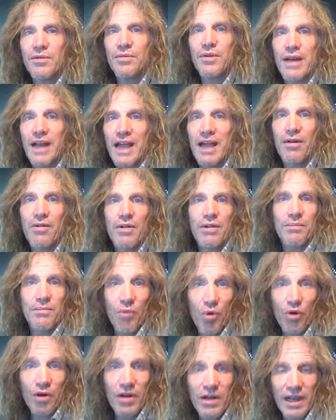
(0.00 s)
You were now
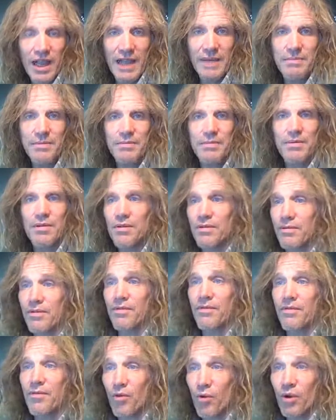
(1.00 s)
more capable of
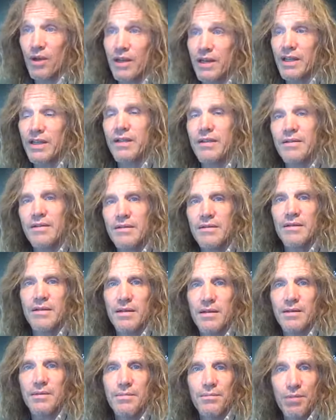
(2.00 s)
avoiding
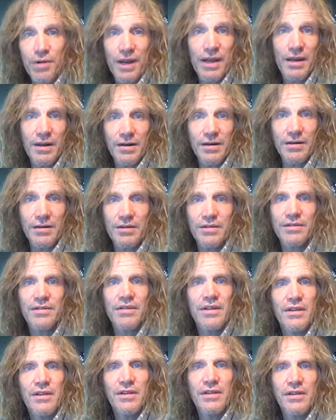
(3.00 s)
the predators.
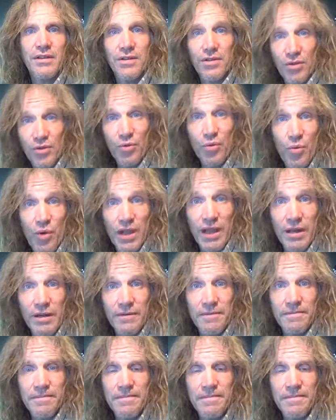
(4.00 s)
You win.